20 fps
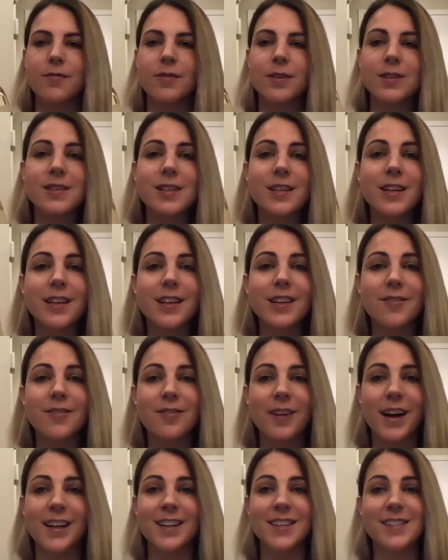visited
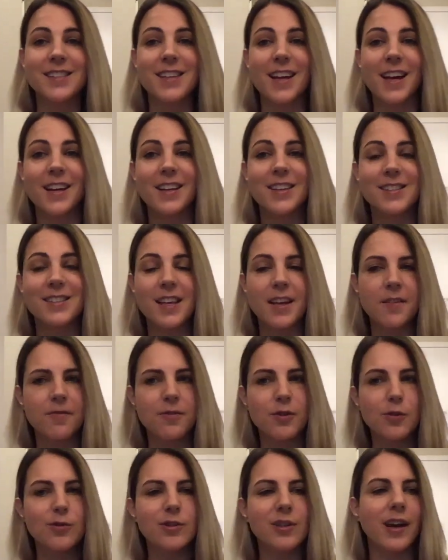Vine Styles a
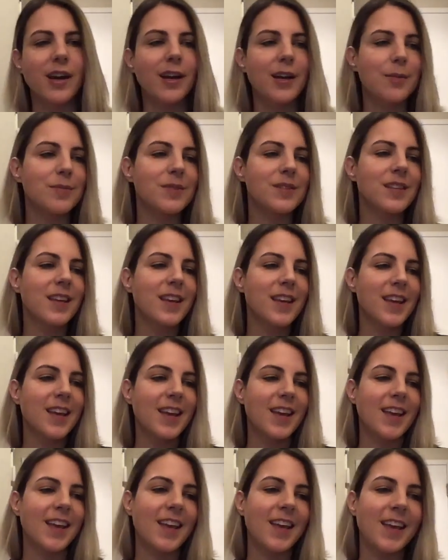few times.
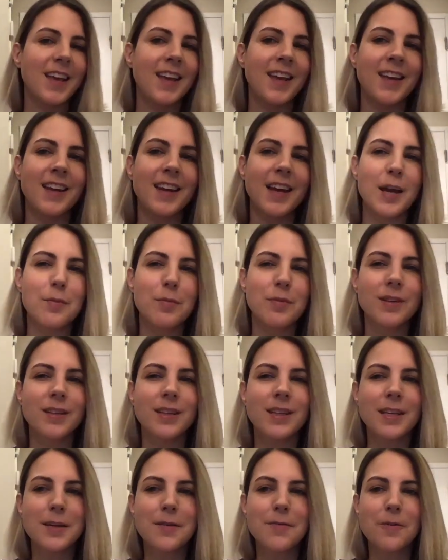And I
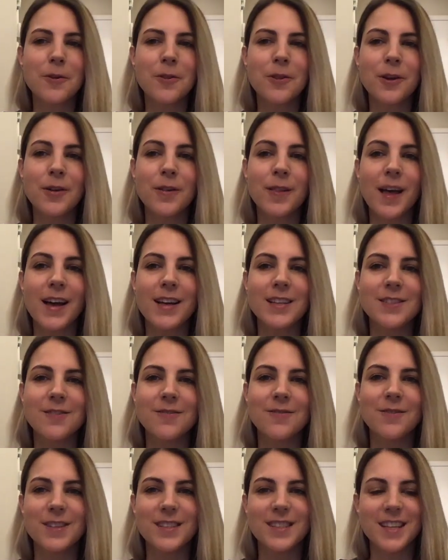believe on their last
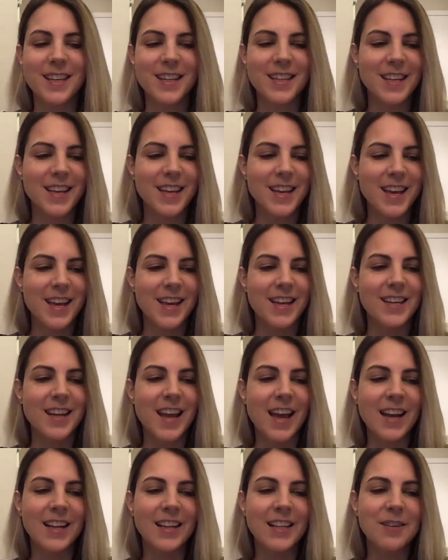visit,
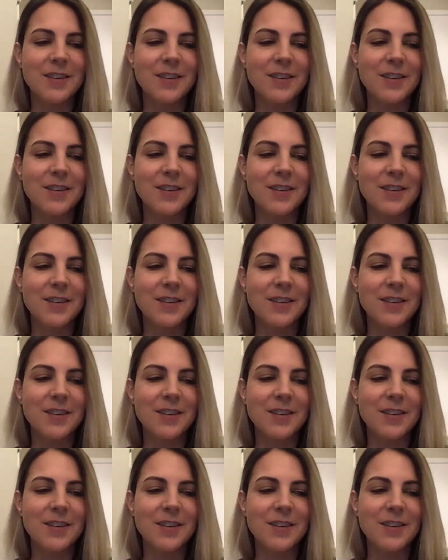Natalie was